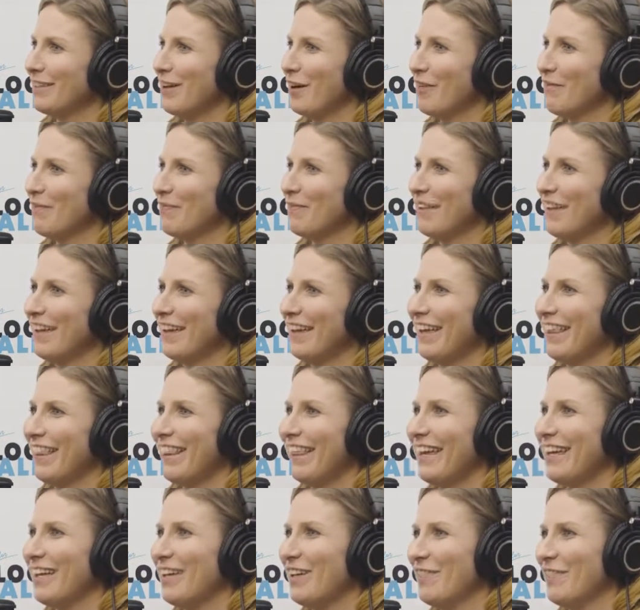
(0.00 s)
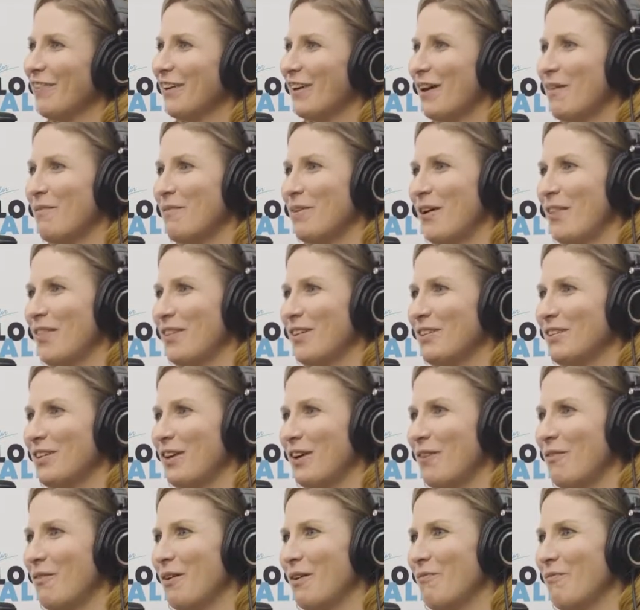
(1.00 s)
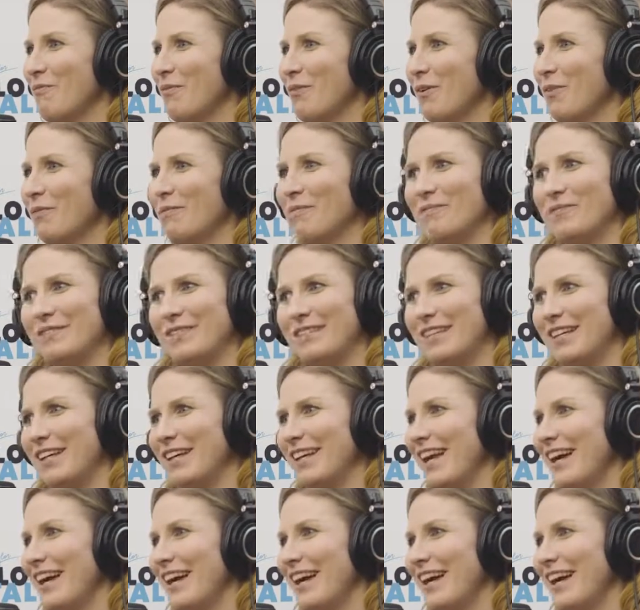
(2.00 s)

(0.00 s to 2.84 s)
So thank you for coming on the show, and we'll see you